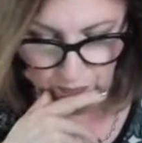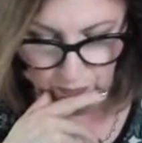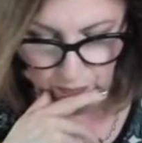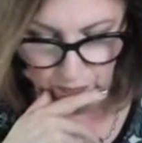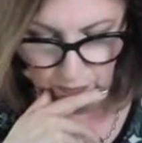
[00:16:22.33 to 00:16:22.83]

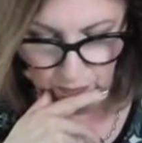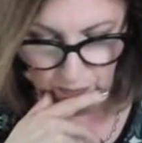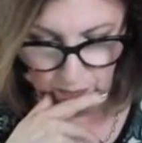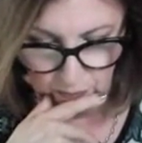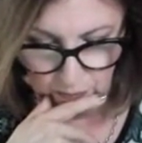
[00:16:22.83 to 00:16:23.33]

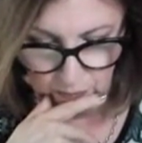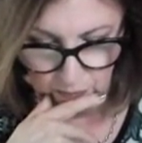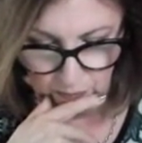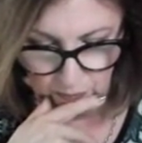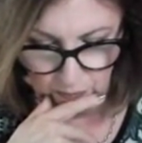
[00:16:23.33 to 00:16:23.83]

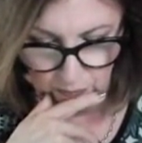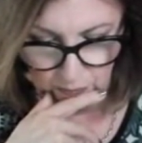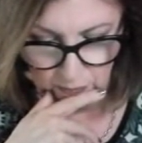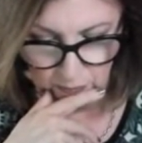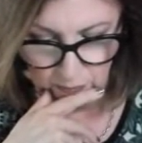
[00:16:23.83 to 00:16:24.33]

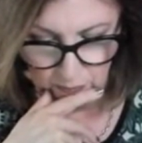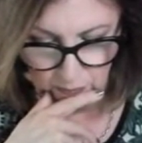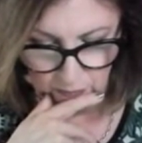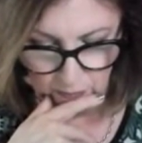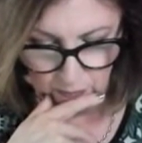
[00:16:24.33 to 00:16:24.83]

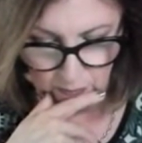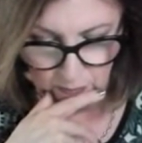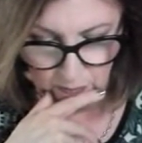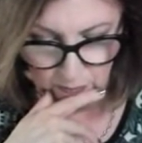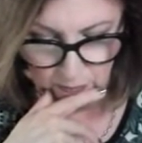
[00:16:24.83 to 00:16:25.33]

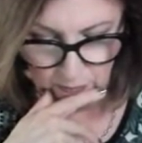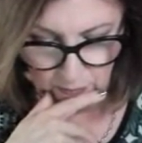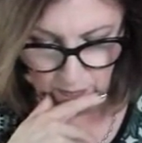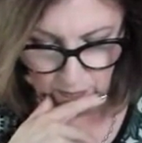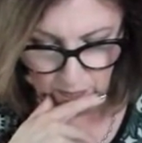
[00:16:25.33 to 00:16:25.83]

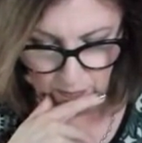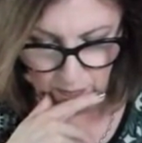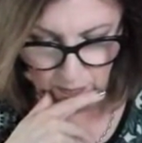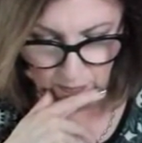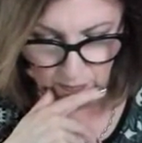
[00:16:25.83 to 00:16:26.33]

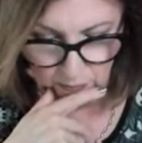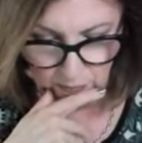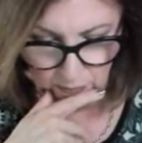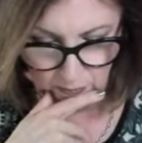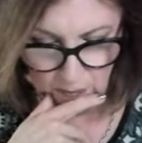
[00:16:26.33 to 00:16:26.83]

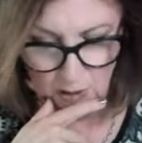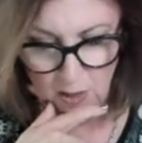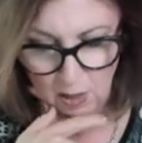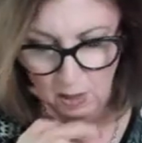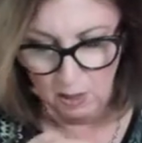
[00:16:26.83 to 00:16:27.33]
Nothing is said.